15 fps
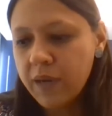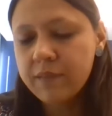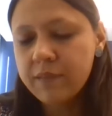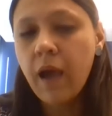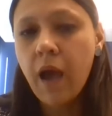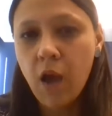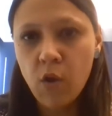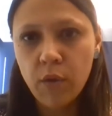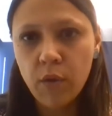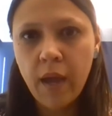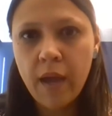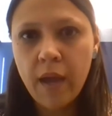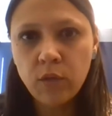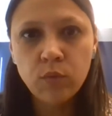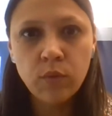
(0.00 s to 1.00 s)
Well, these
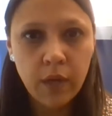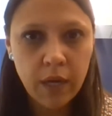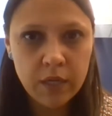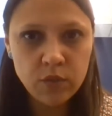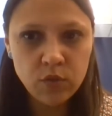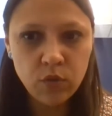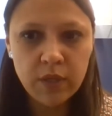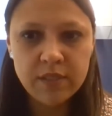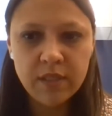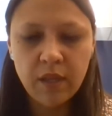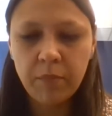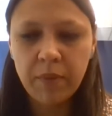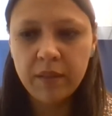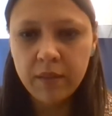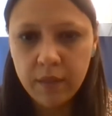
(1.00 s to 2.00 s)
are the cases of
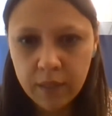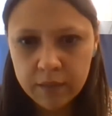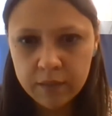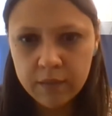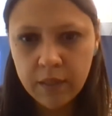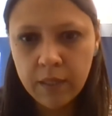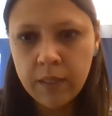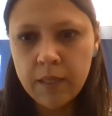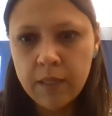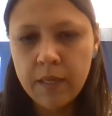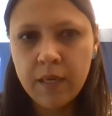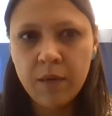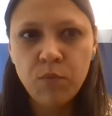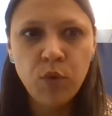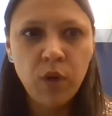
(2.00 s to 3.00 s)
covert
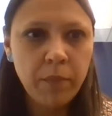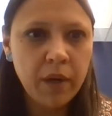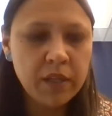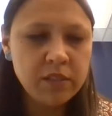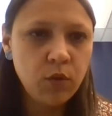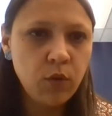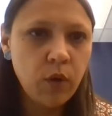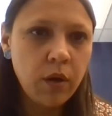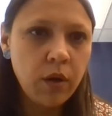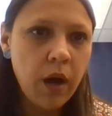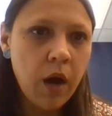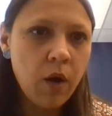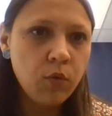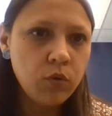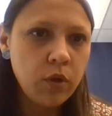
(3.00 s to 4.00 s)
discrimination. There's a pending
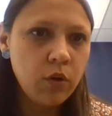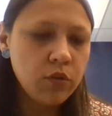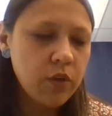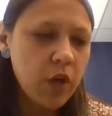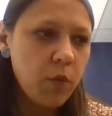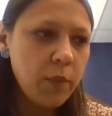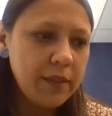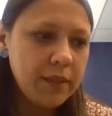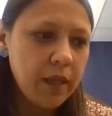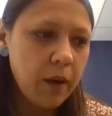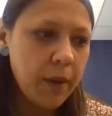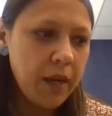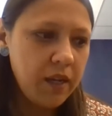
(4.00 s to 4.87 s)
case, very similar